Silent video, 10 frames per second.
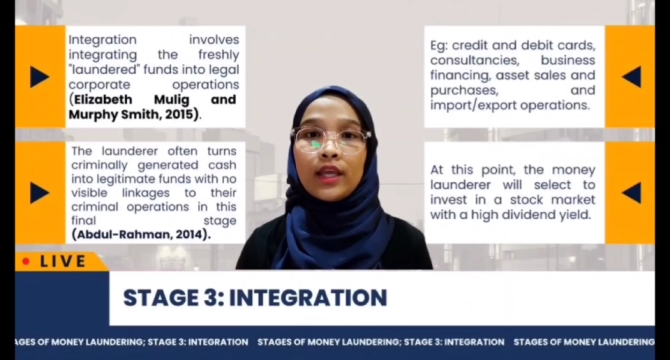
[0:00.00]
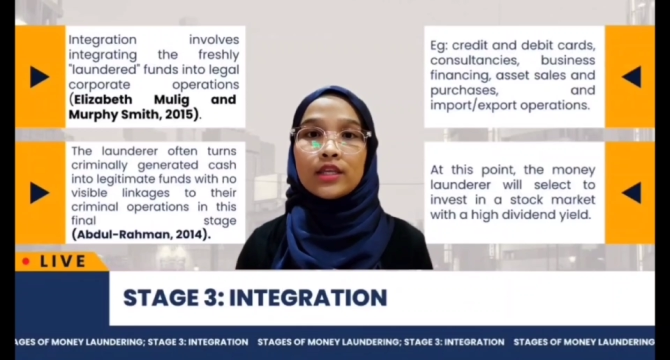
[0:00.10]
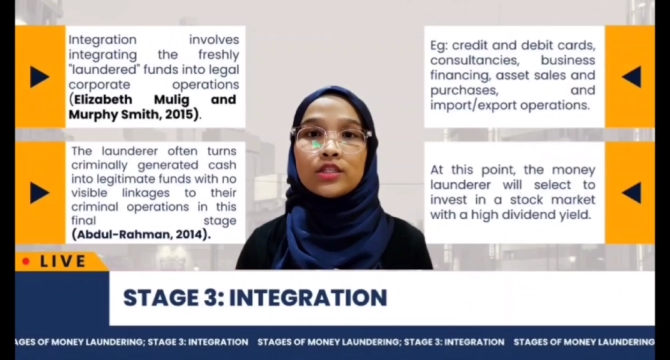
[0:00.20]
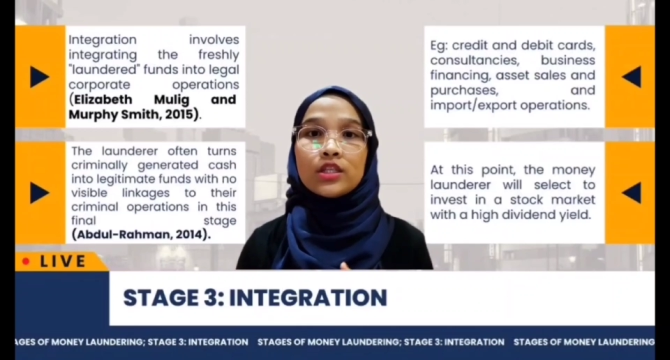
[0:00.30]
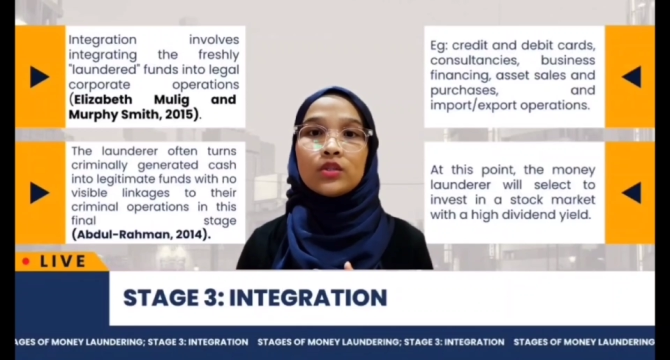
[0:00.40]

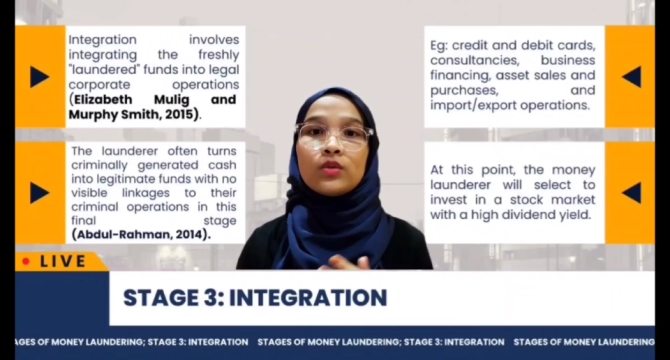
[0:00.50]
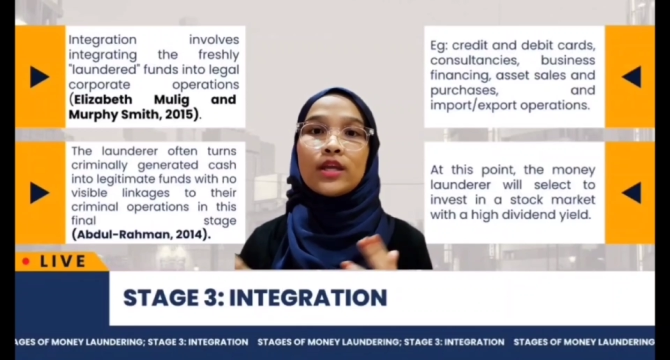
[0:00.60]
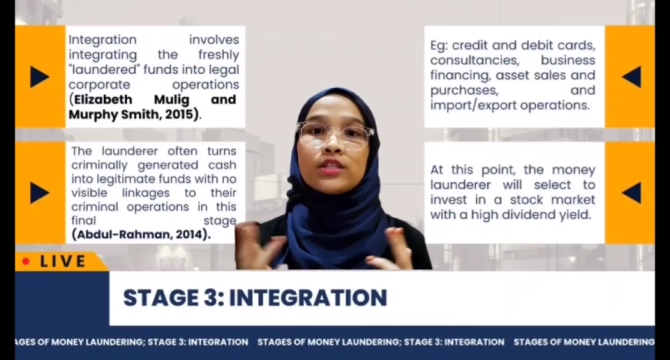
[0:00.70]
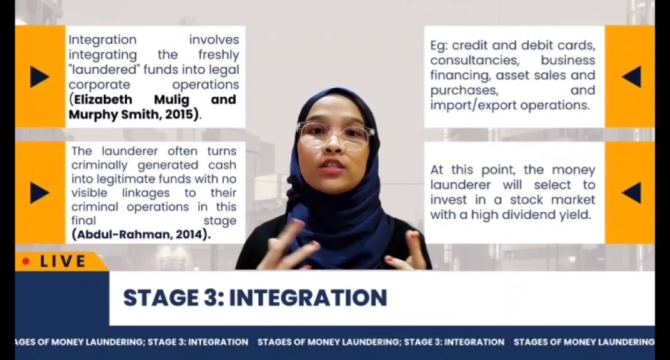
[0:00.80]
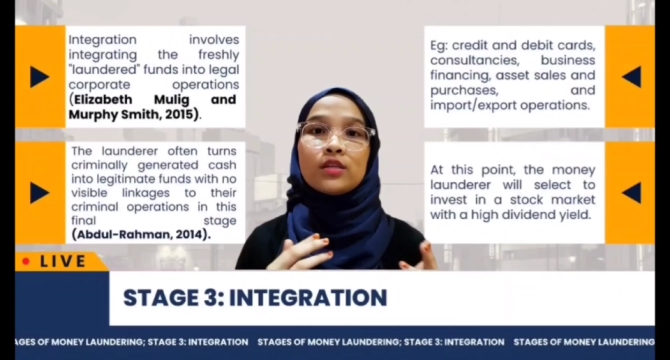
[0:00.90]
cash into
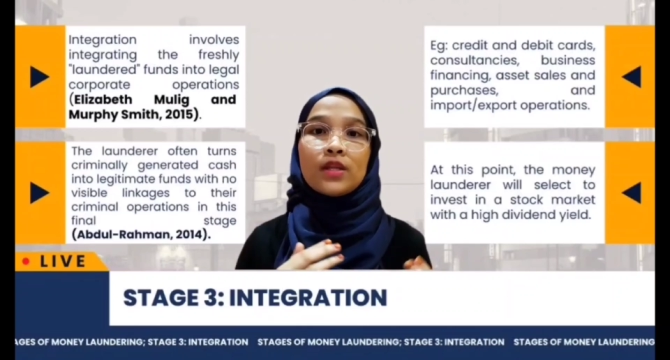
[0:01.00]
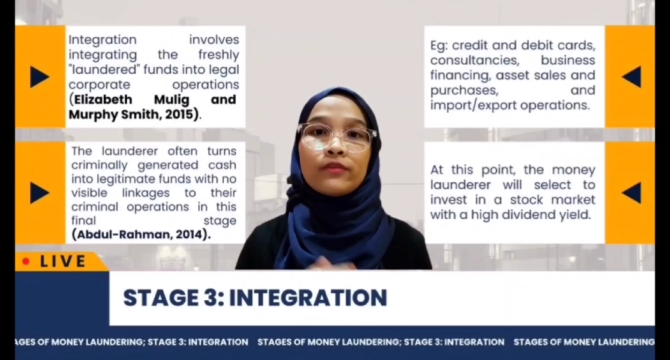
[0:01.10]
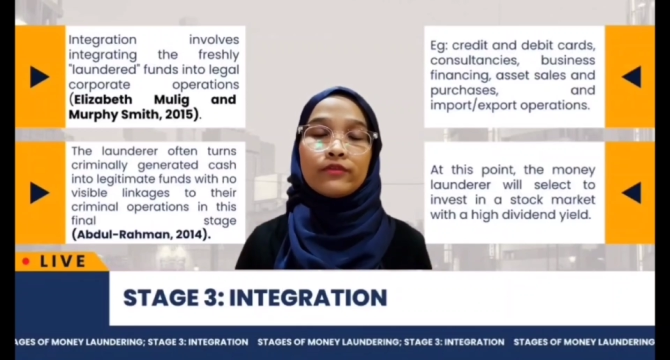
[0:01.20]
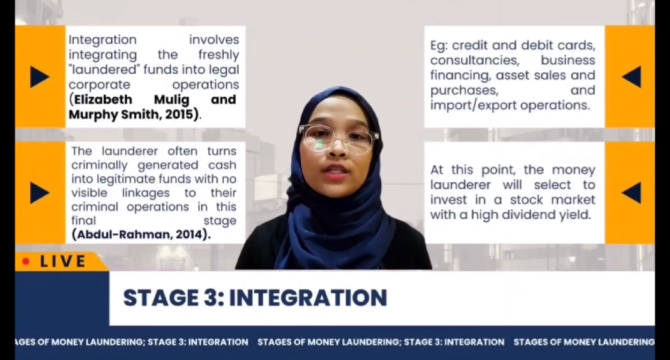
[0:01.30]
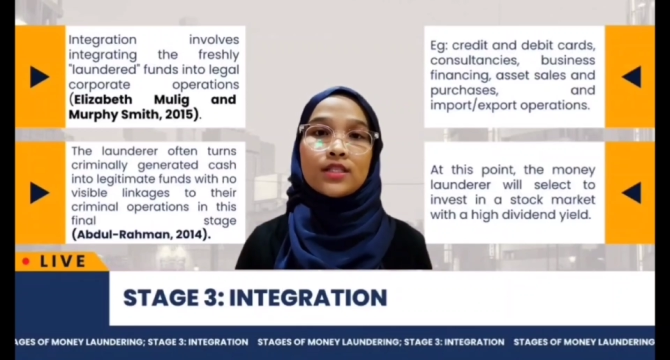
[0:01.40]

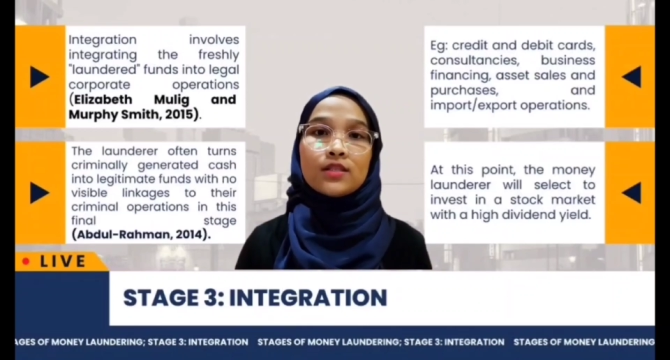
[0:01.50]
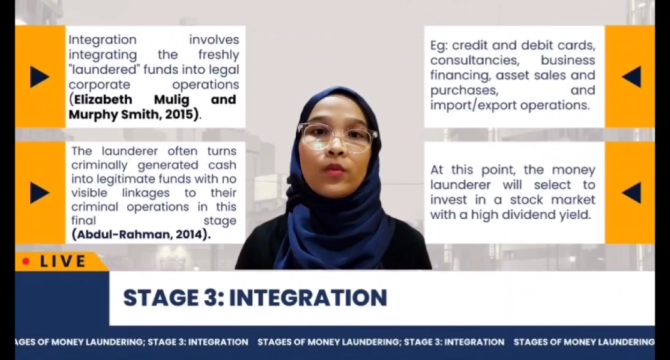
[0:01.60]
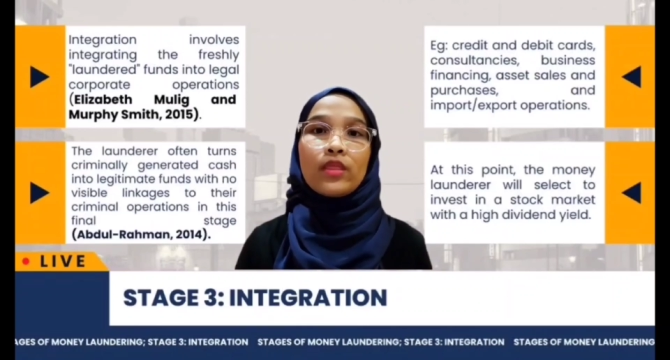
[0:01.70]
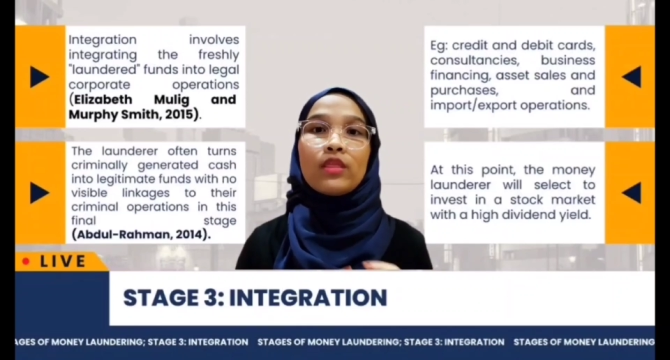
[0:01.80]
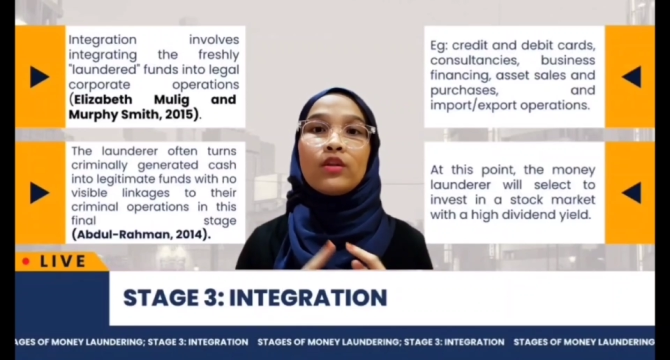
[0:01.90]
legitimate funds
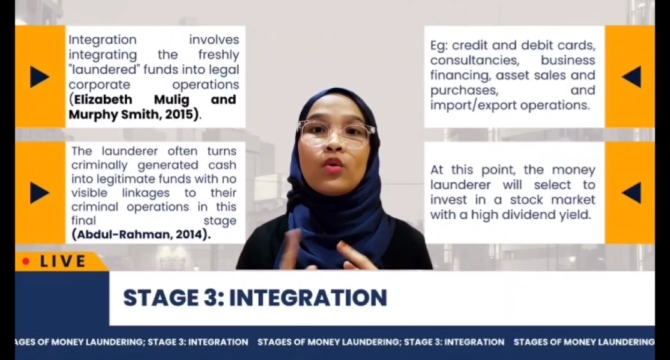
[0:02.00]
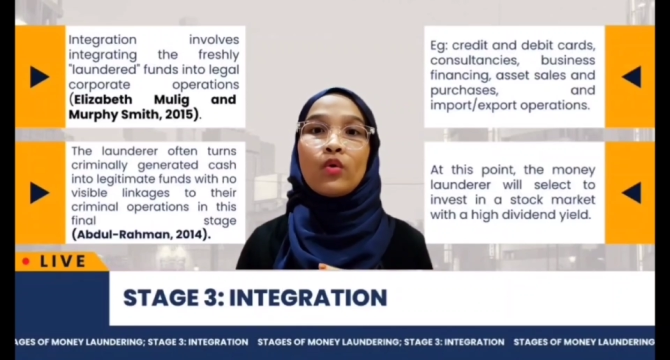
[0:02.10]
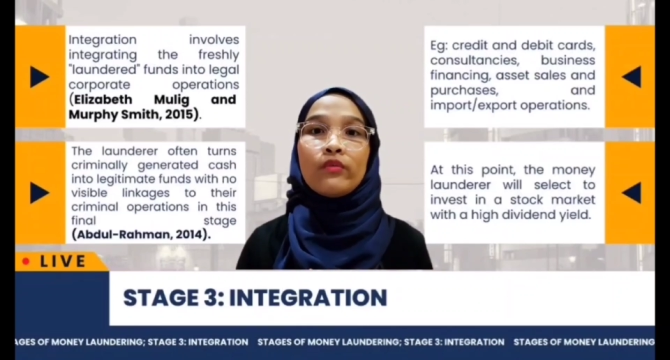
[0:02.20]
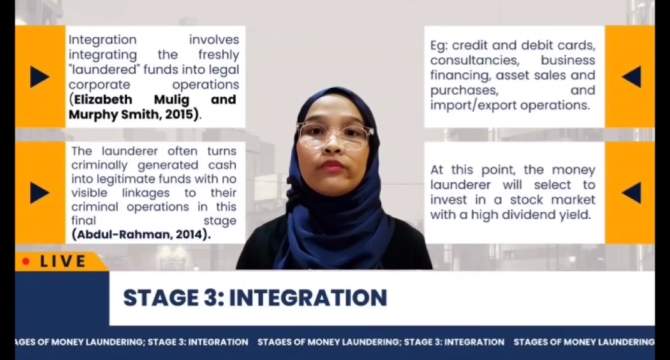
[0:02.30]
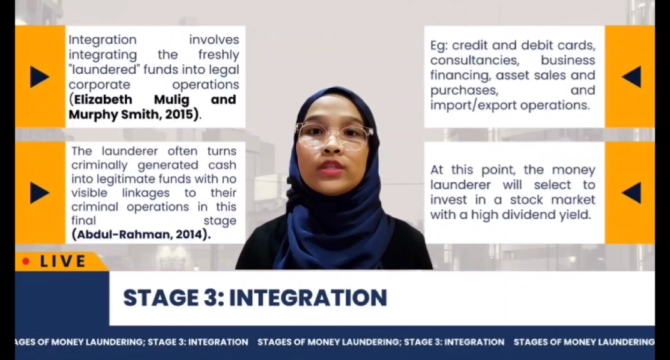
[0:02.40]
with
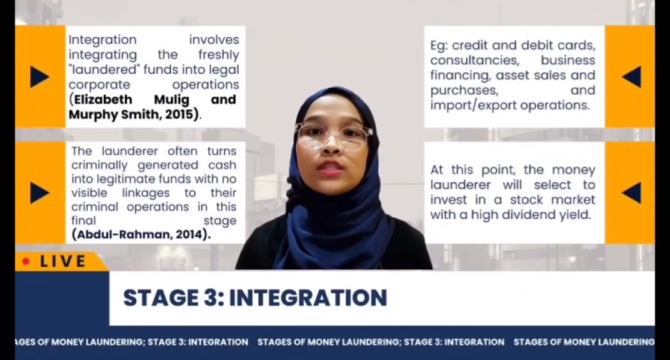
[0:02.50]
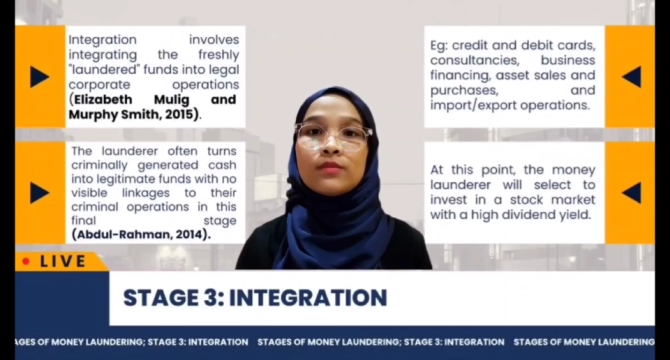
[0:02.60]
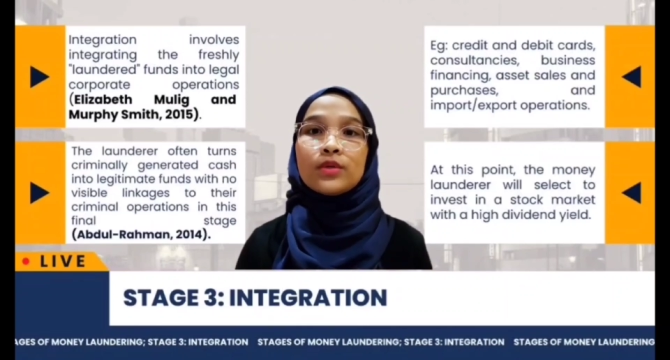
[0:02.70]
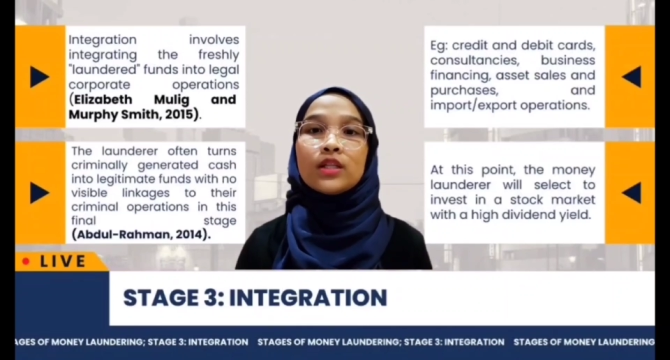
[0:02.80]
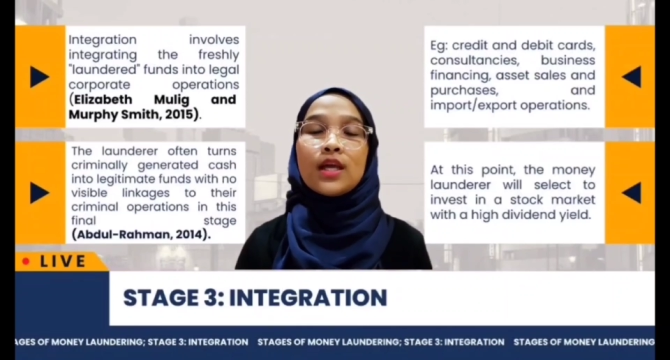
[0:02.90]
no
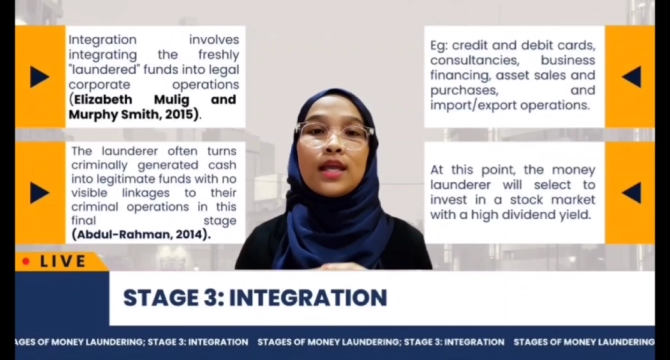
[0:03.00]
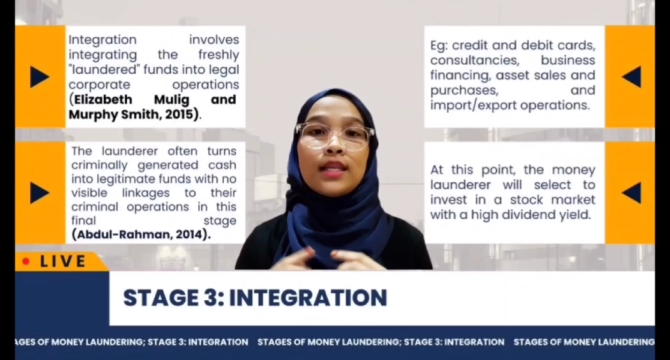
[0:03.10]
visible